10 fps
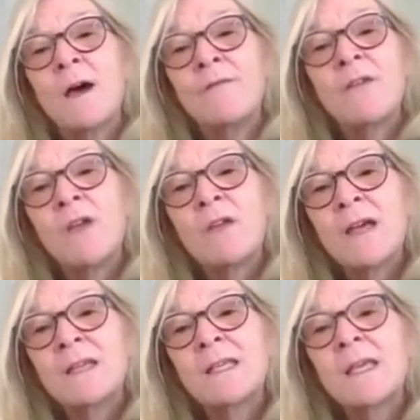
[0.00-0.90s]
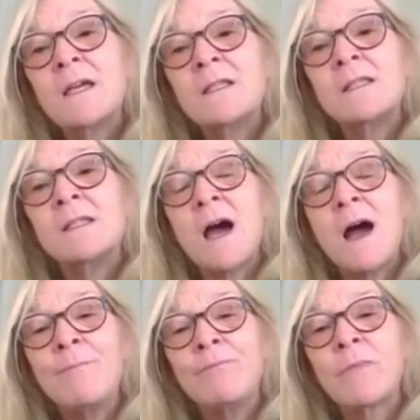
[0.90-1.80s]
of giving vesicants.
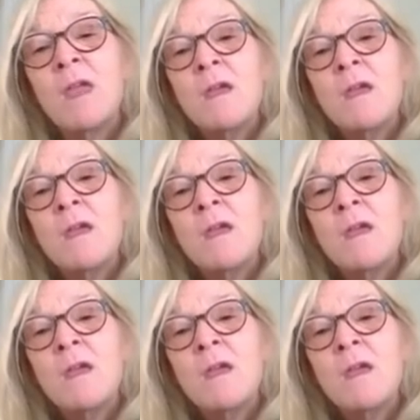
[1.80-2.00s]
Um,